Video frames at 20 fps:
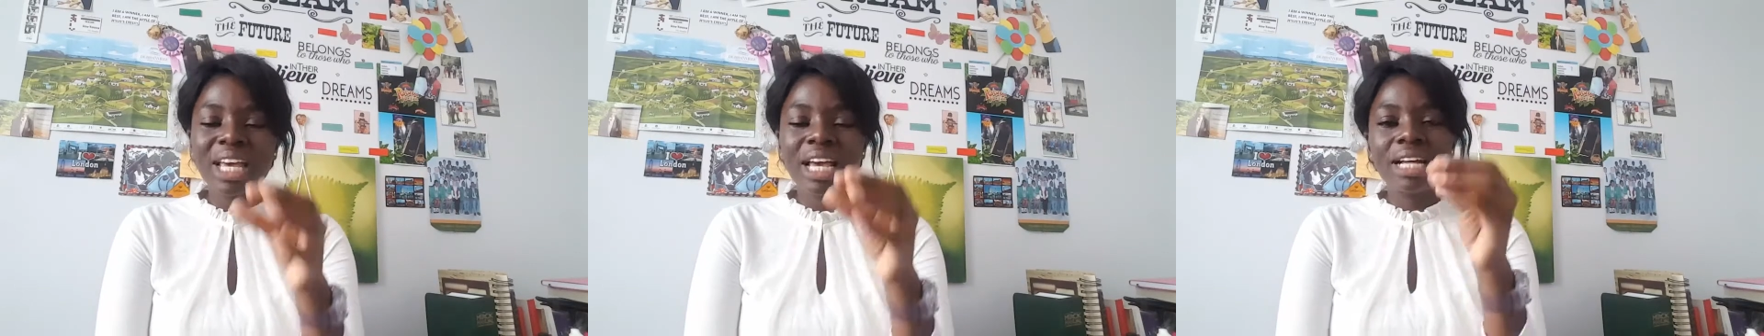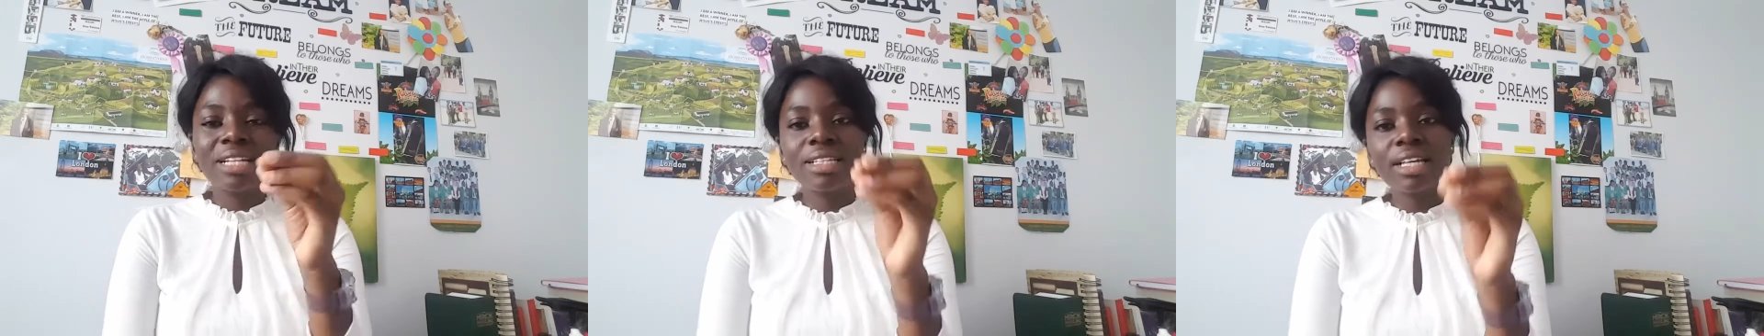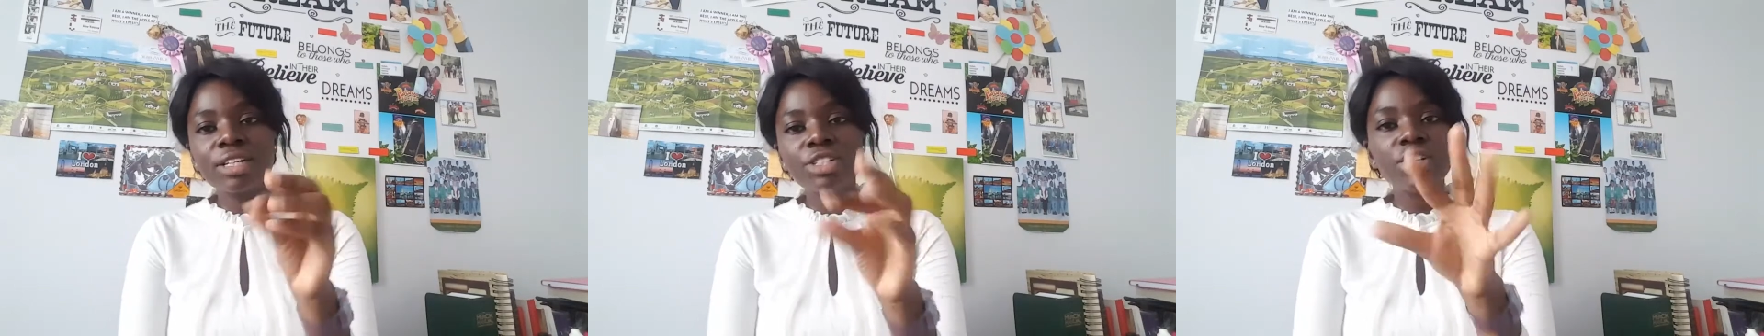
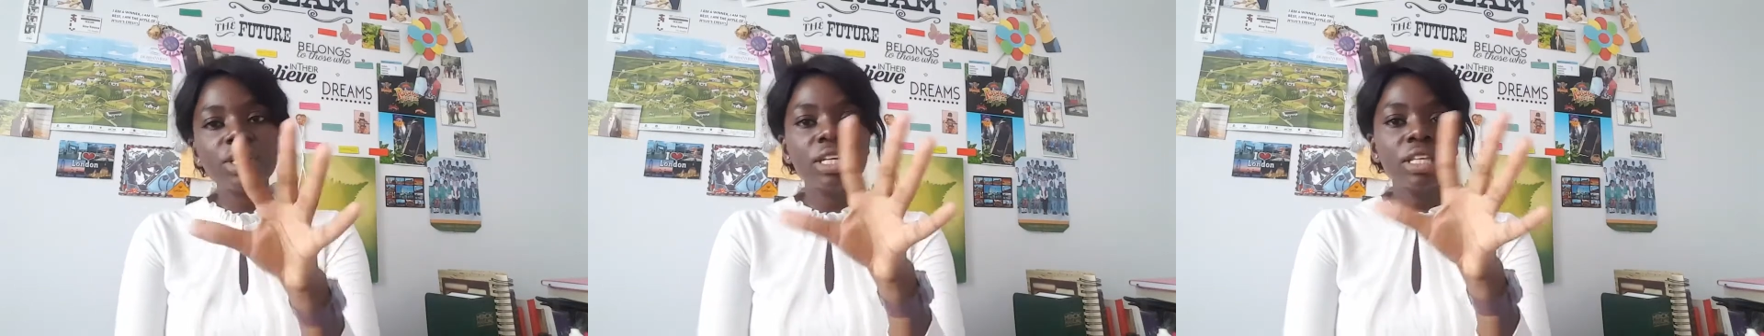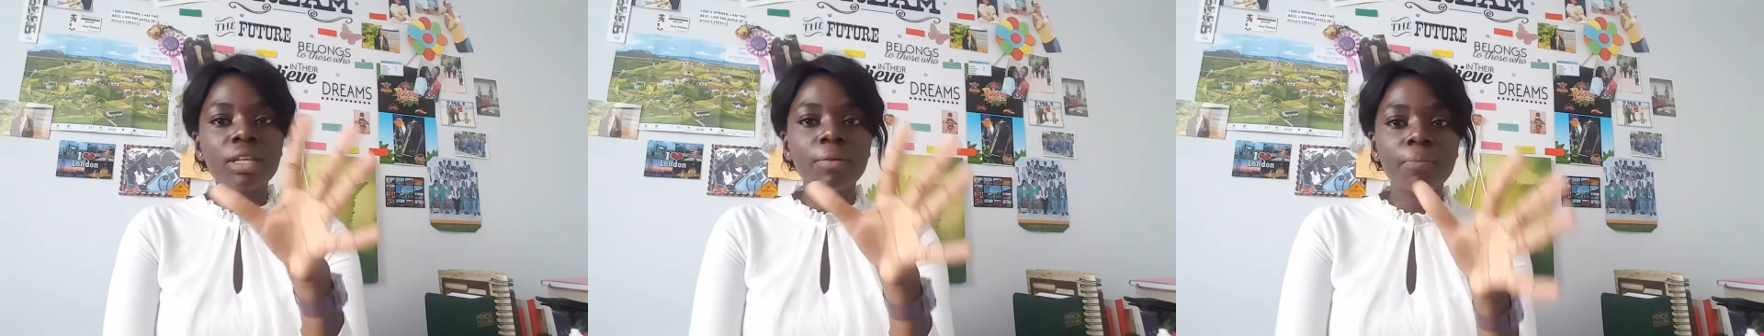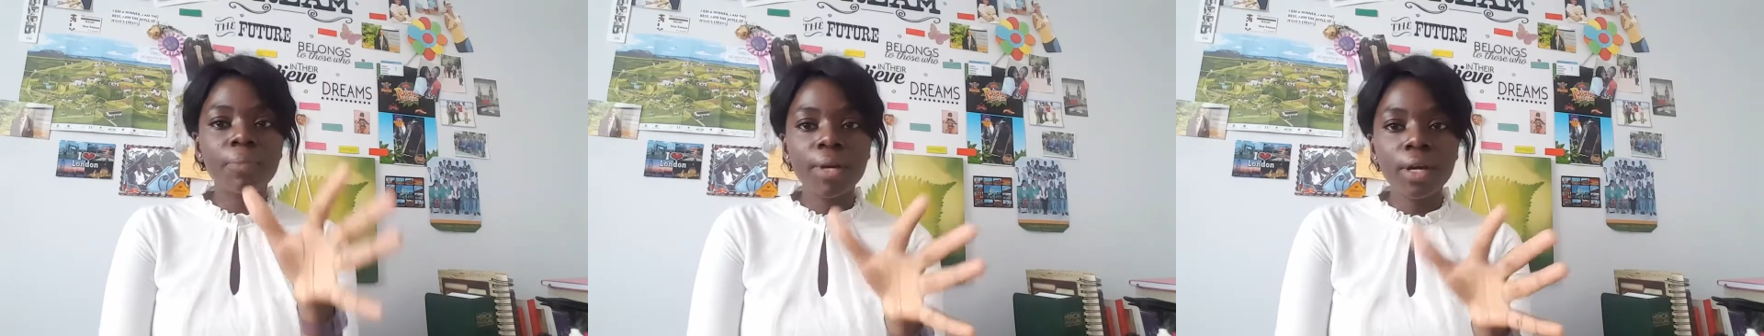It's
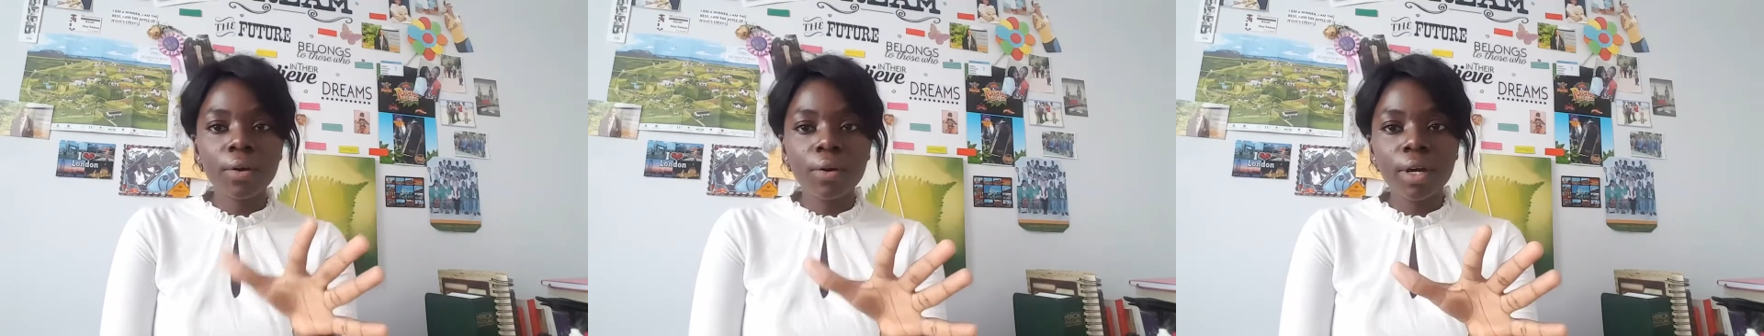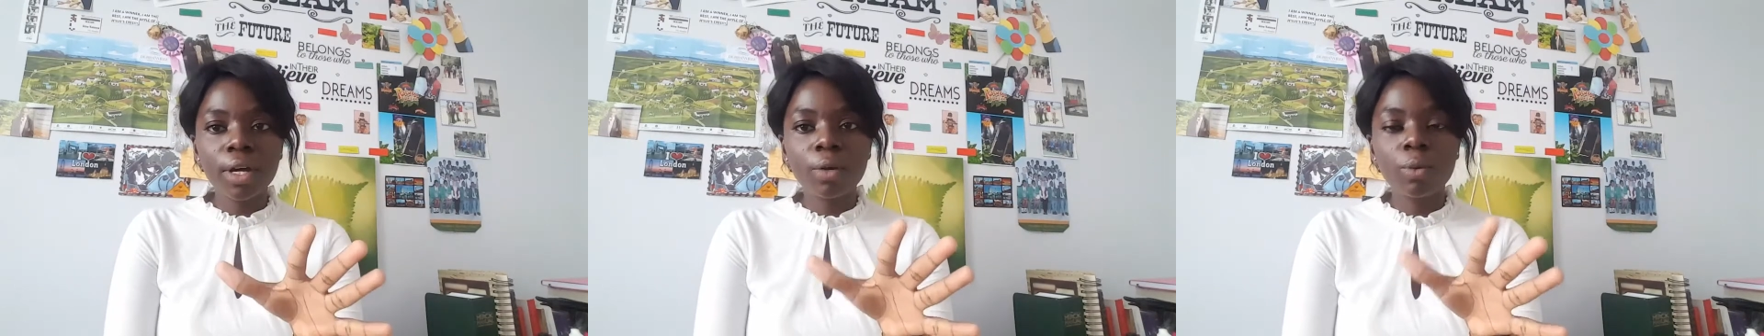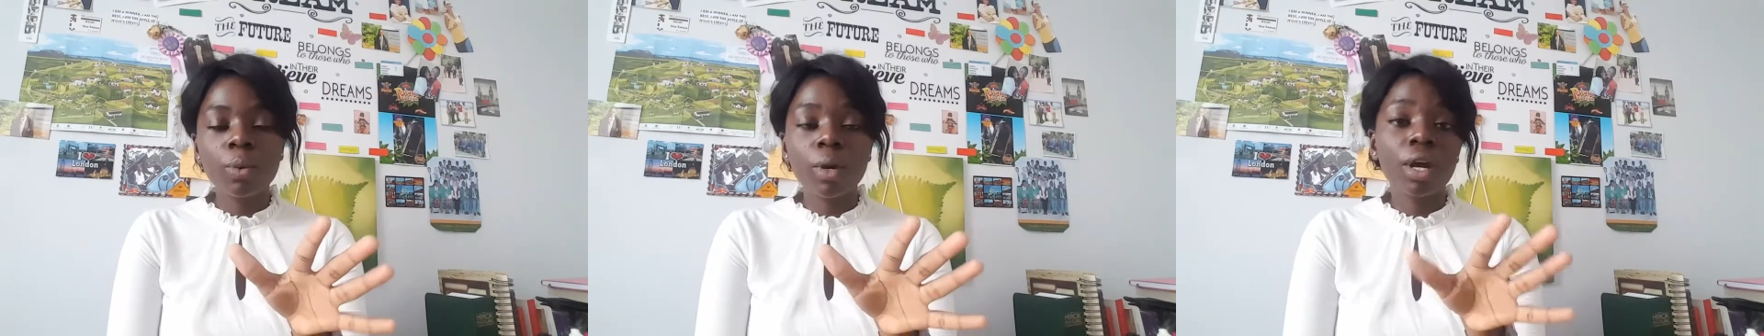actually the
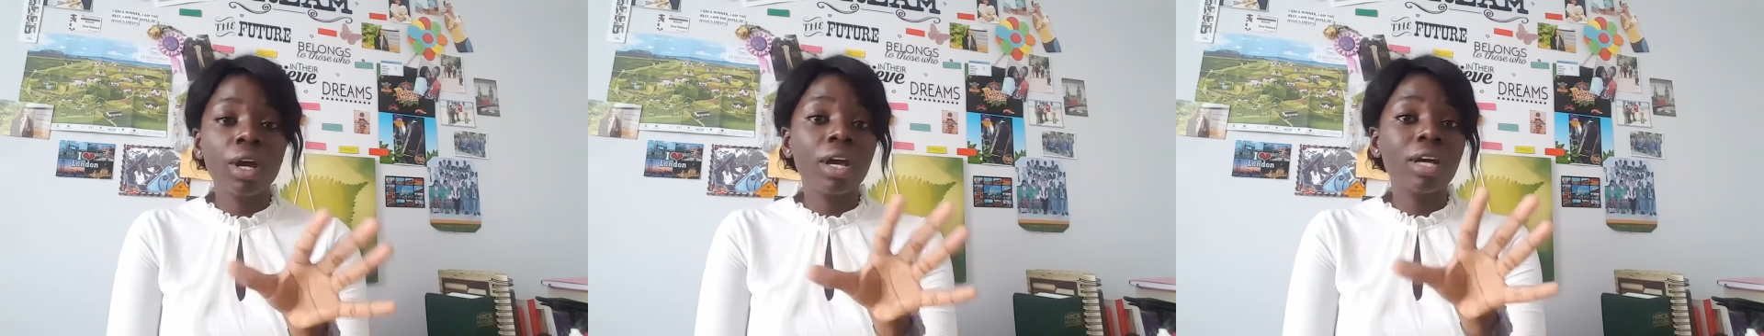period where